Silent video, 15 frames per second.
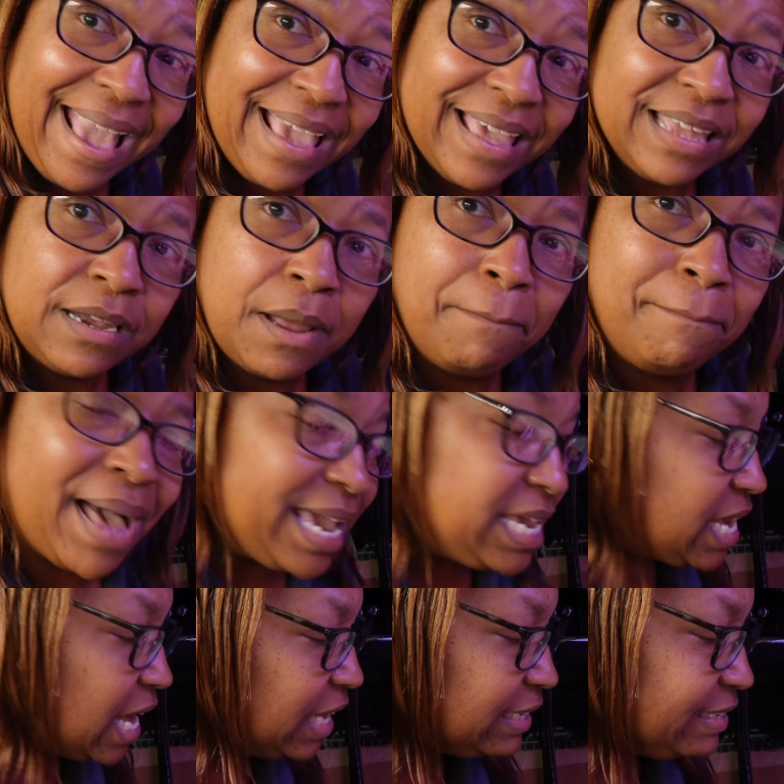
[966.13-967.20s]
And my
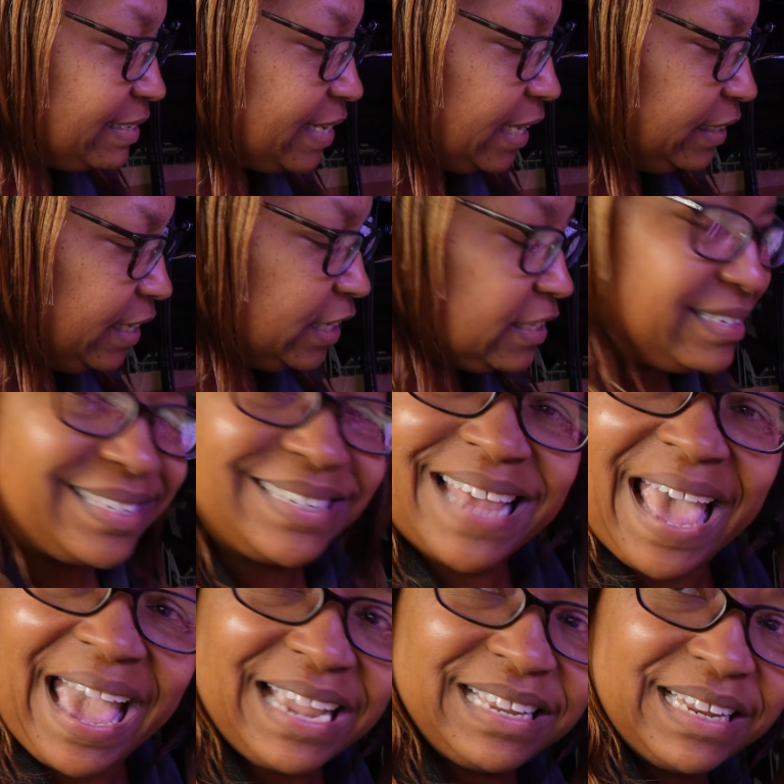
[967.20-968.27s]
young seedlings
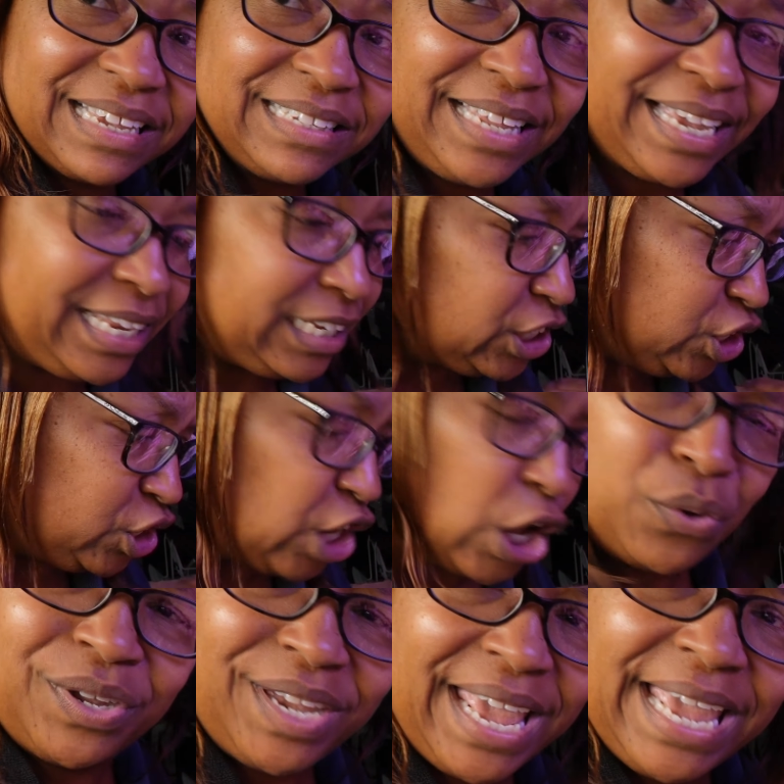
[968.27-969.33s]
technically
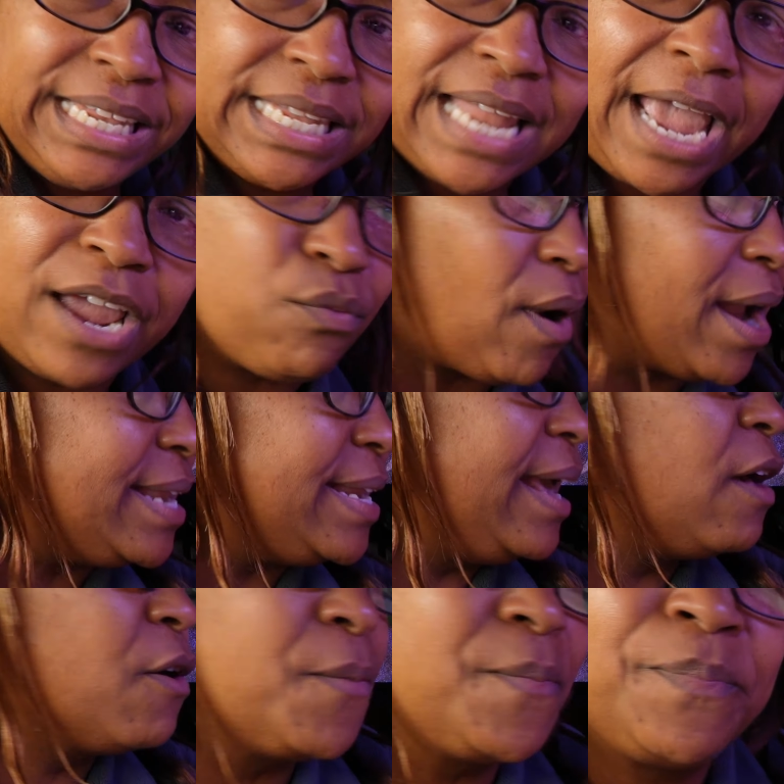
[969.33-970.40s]
don't need light right
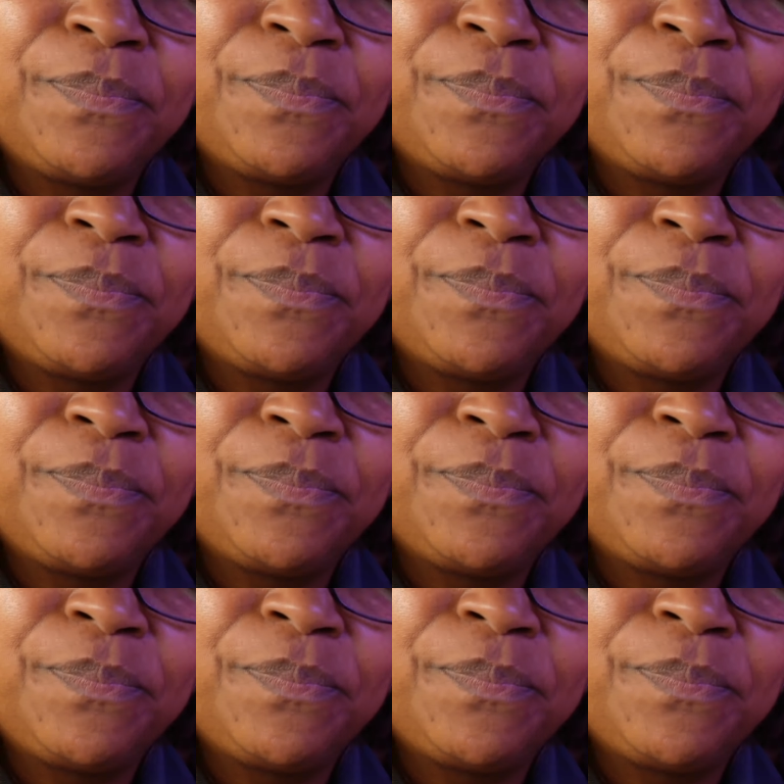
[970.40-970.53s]
now.